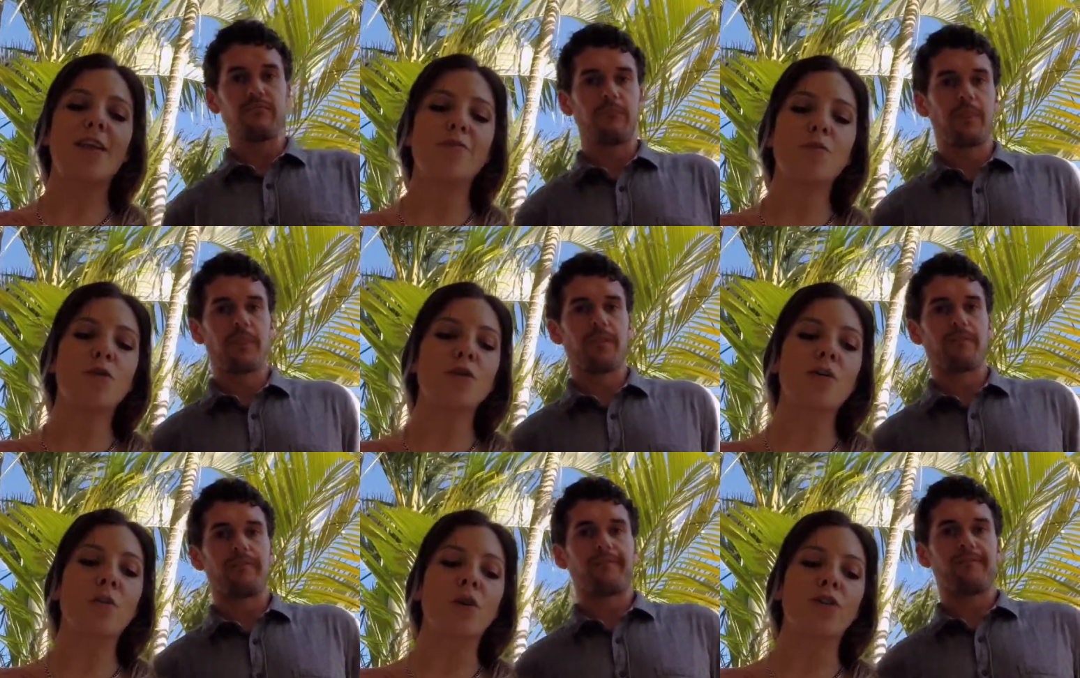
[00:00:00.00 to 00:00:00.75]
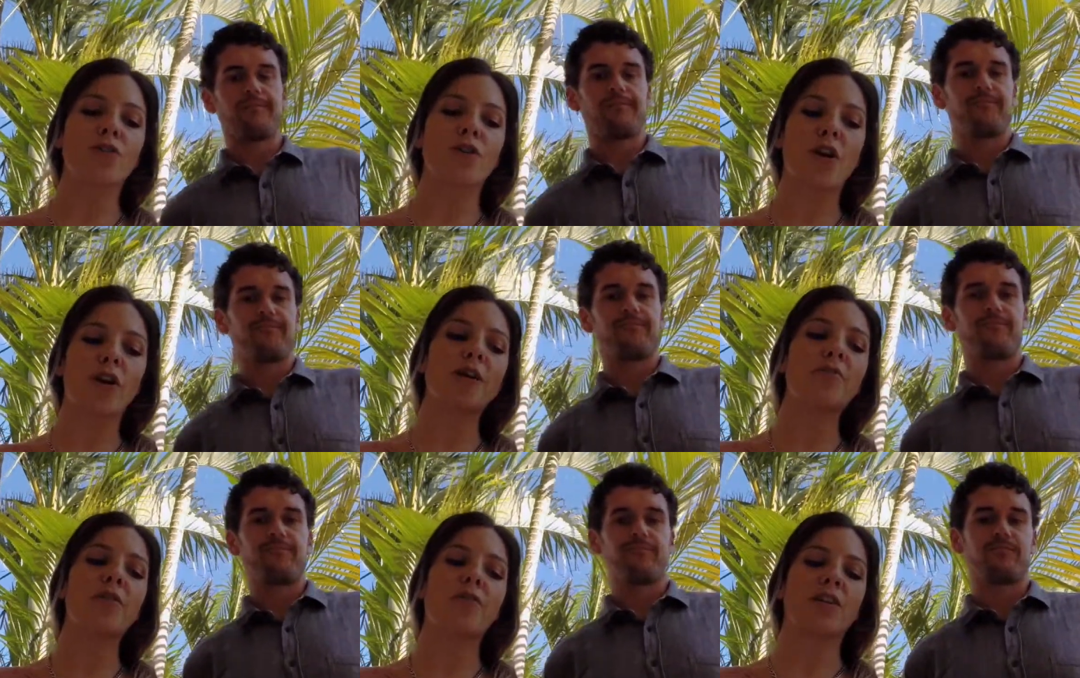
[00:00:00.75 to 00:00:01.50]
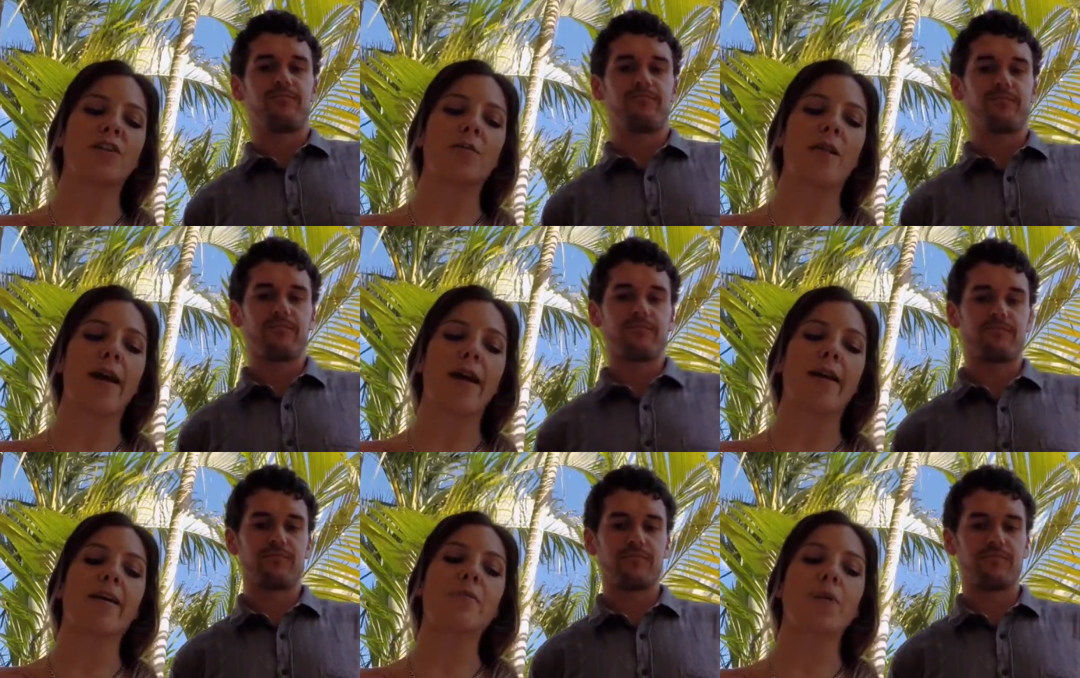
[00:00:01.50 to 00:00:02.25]
Speaker 1: Livmore will not only be fun to
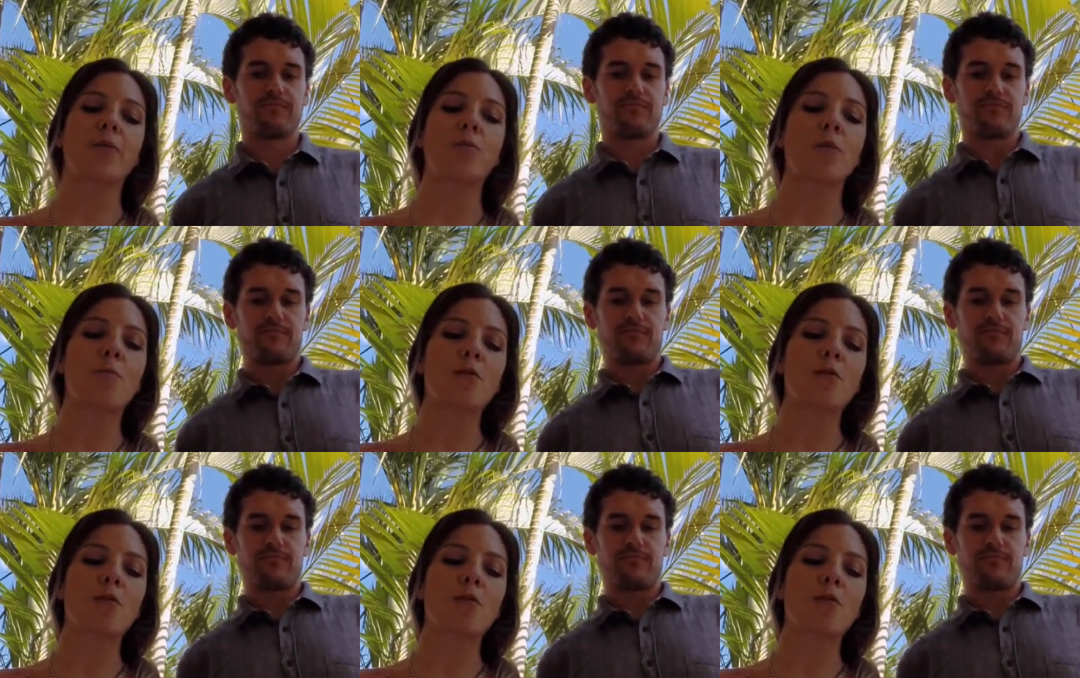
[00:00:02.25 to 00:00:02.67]
play, but it will